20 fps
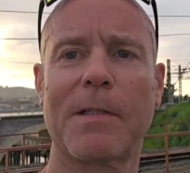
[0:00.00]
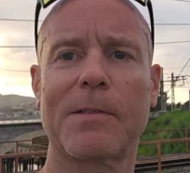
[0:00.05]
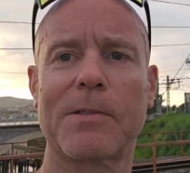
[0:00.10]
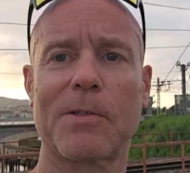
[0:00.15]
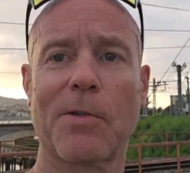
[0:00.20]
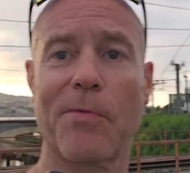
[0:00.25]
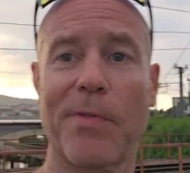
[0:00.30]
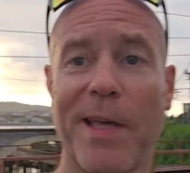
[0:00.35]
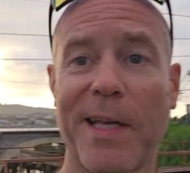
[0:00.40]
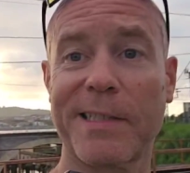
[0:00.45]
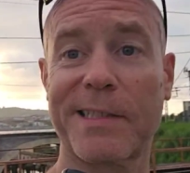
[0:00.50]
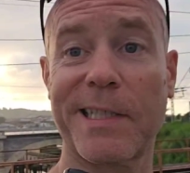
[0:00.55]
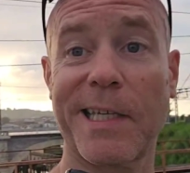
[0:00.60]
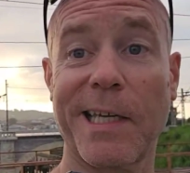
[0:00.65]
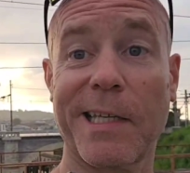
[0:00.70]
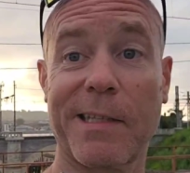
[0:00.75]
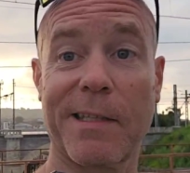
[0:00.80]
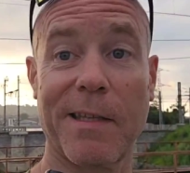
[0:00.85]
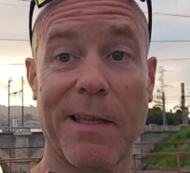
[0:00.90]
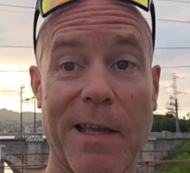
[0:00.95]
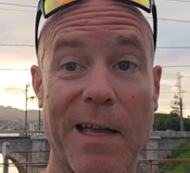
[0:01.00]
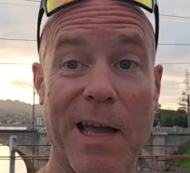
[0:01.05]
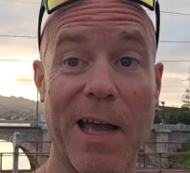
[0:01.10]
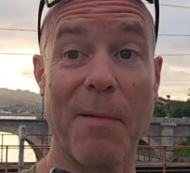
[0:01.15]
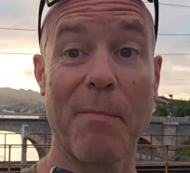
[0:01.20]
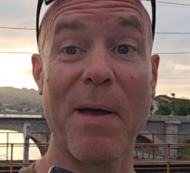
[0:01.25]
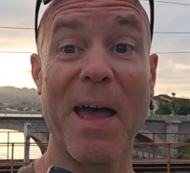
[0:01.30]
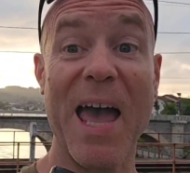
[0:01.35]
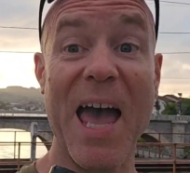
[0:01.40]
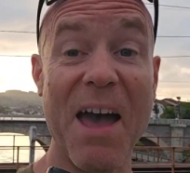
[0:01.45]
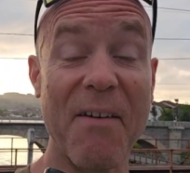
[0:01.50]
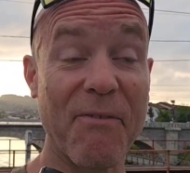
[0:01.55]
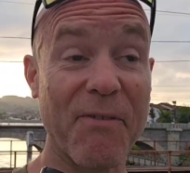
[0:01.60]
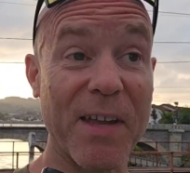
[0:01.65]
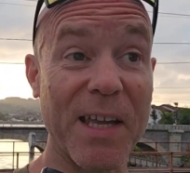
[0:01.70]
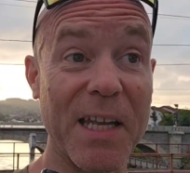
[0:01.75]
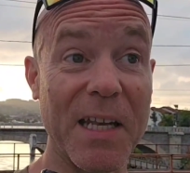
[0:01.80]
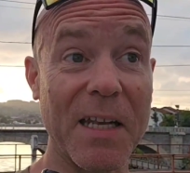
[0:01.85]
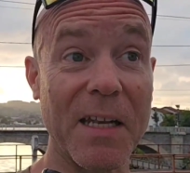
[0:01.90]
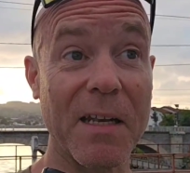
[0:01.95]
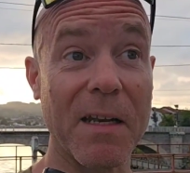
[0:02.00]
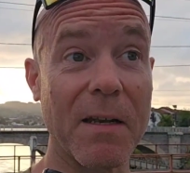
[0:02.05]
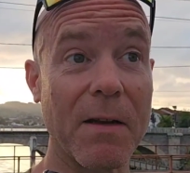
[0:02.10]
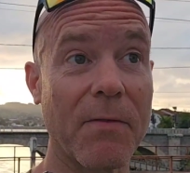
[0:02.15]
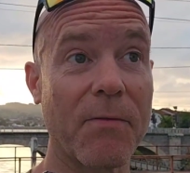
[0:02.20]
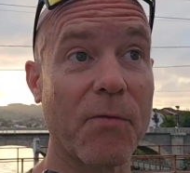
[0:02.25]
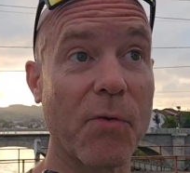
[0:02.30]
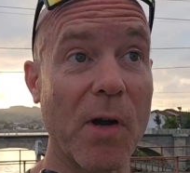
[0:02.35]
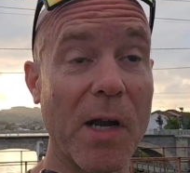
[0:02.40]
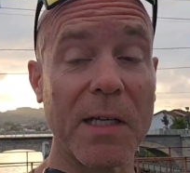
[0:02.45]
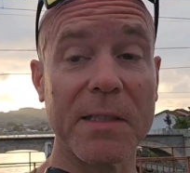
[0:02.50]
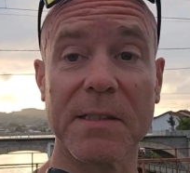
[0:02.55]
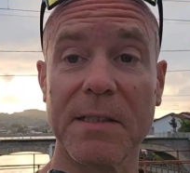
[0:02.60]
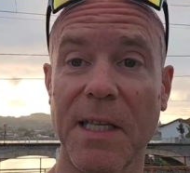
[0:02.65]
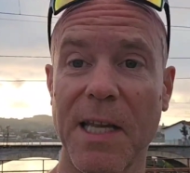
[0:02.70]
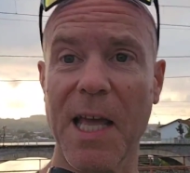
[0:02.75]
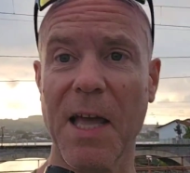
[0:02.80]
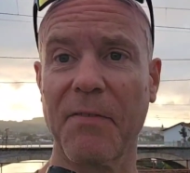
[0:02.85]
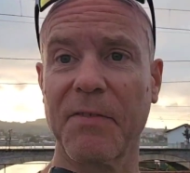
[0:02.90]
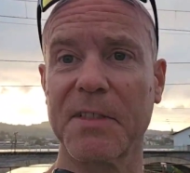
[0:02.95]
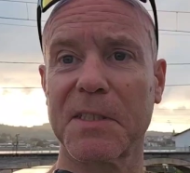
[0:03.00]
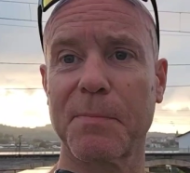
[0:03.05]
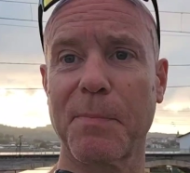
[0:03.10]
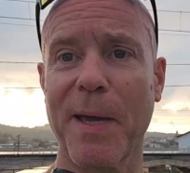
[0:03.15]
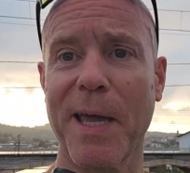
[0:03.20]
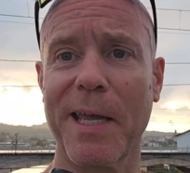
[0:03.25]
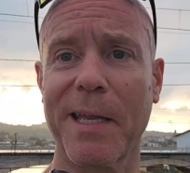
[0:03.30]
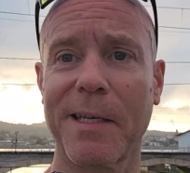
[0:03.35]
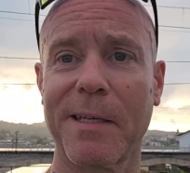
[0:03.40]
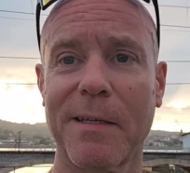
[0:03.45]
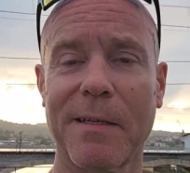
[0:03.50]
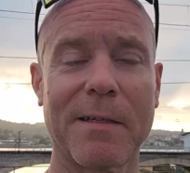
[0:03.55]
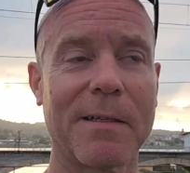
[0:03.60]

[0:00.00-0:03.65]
So that's it. I'm half in France and half in Spain.